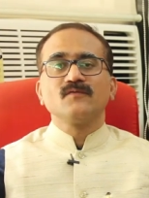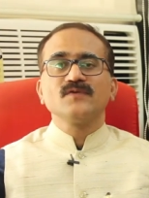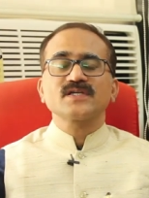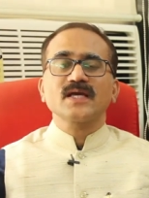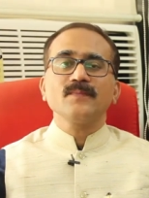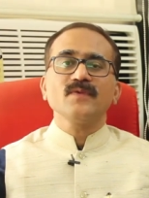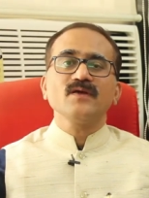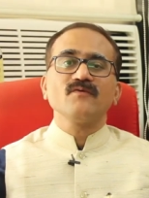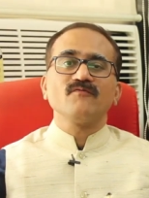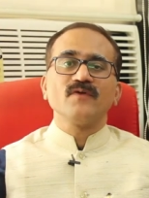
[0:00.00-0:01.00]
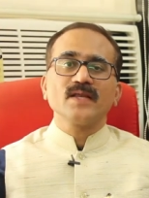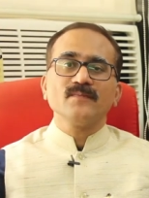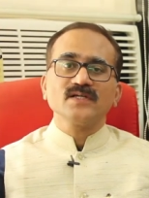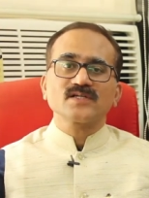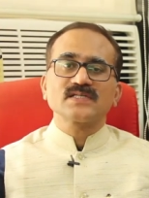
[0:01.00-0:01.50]
which can be very
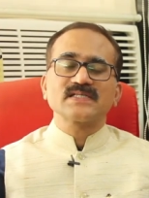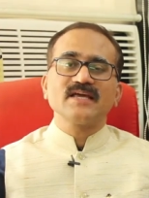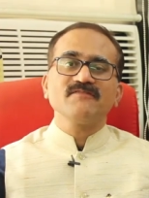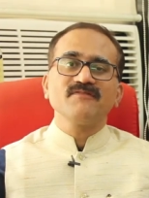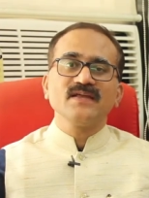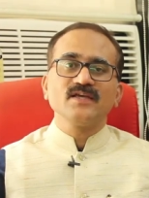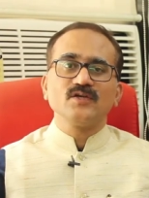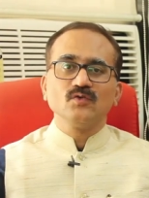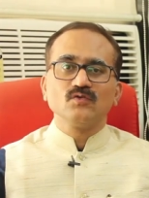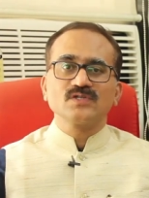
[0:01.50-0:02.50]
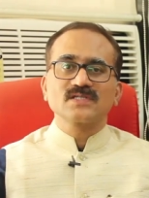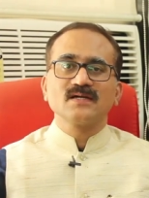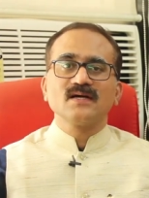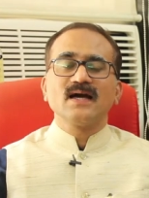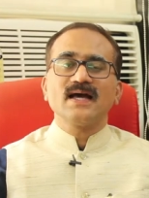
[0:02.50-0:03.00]
much safely used
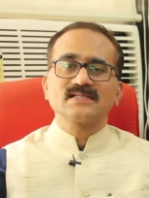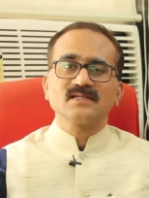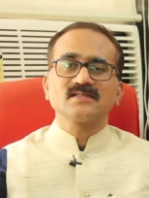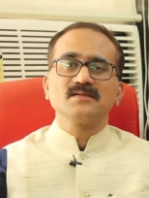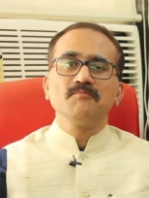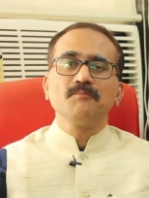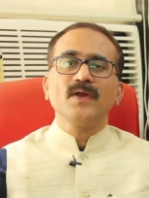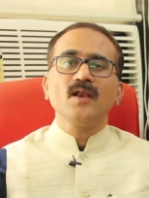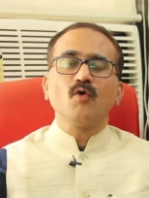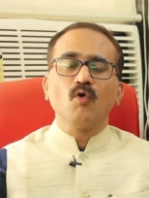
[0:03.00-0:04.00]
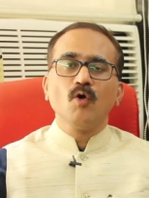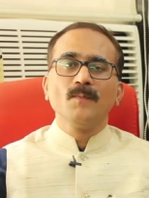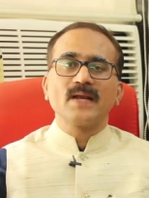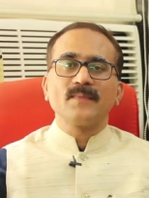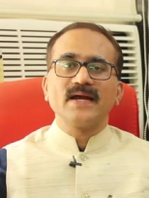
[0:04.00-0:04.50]
as a simple
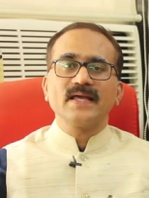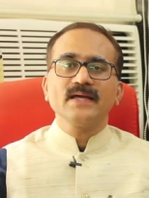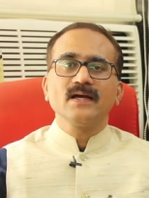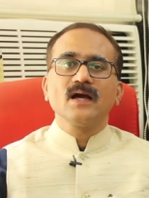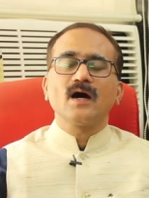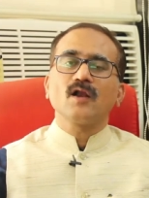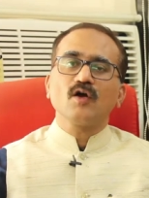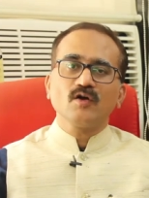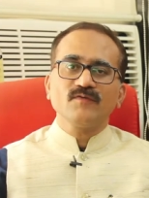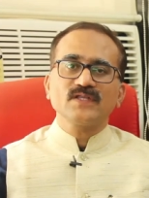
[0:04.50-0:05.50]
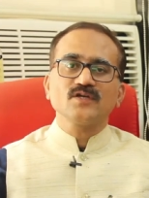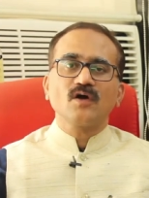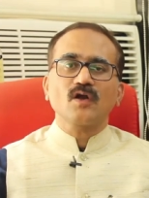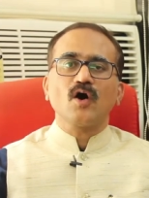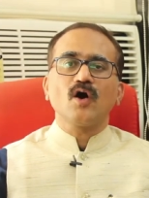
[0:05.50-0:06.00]
home remedy along with
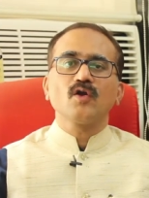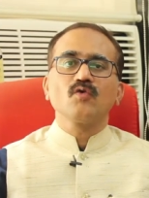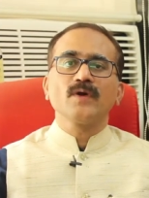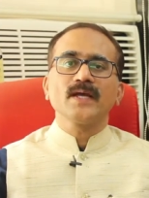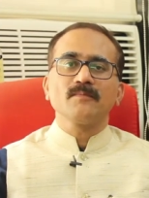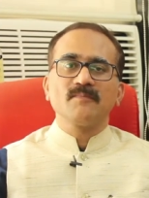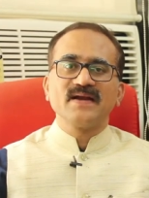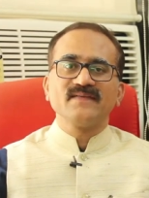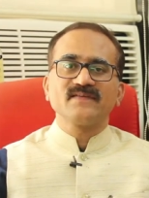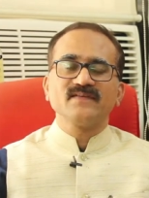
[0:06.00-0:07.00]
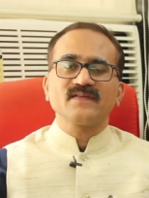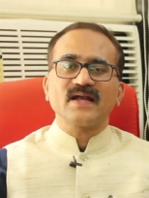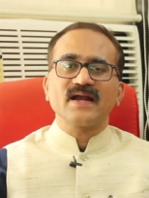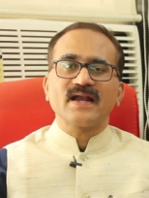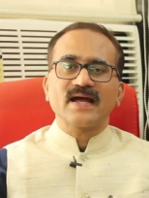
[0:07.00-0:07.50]
your ongoing medicines
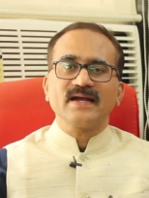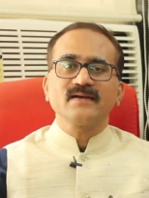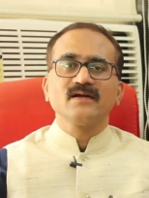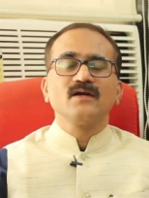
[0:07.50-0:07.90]
and diet